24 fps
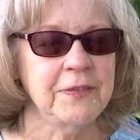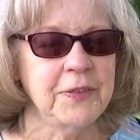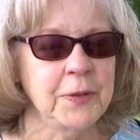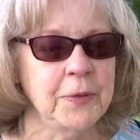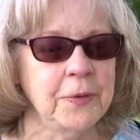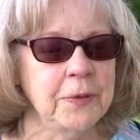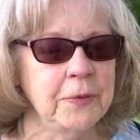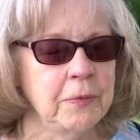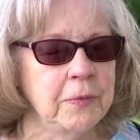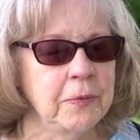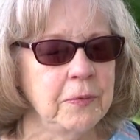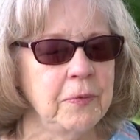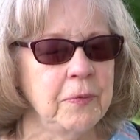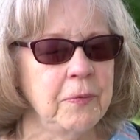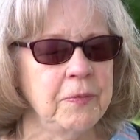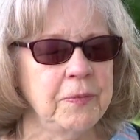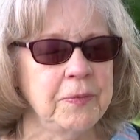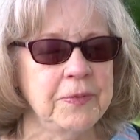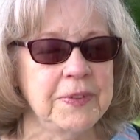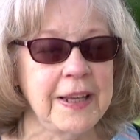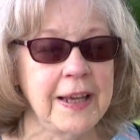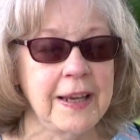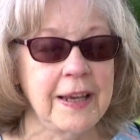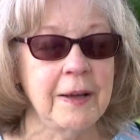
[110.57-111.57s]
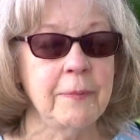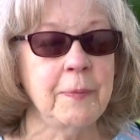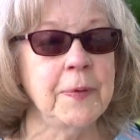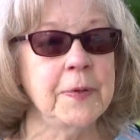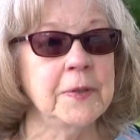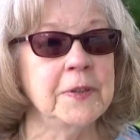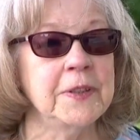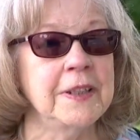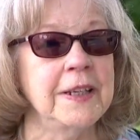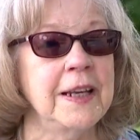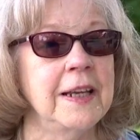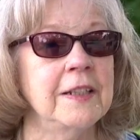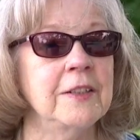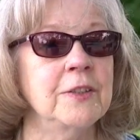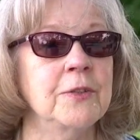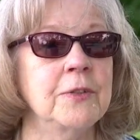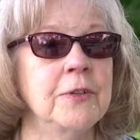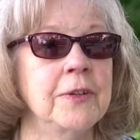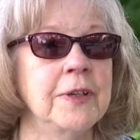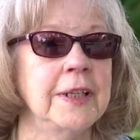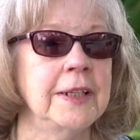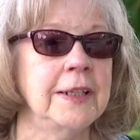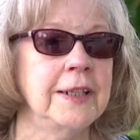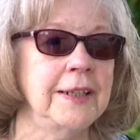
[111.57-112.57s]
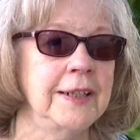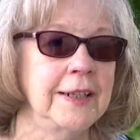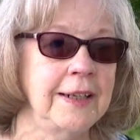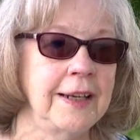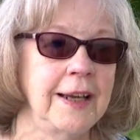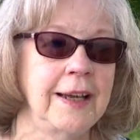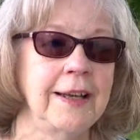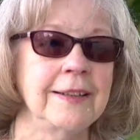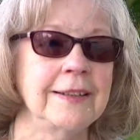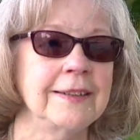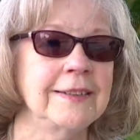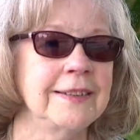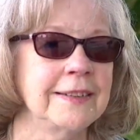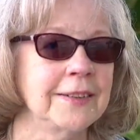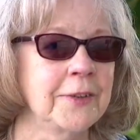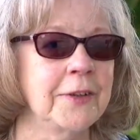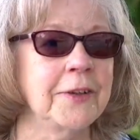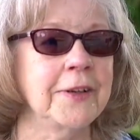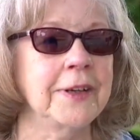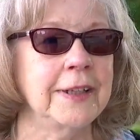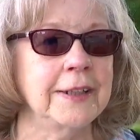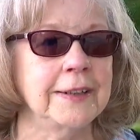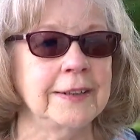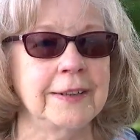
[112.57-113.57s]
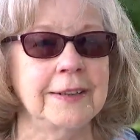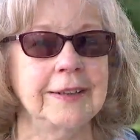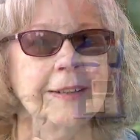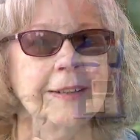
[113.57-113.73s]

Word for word: if you say a person has grit, he has grit.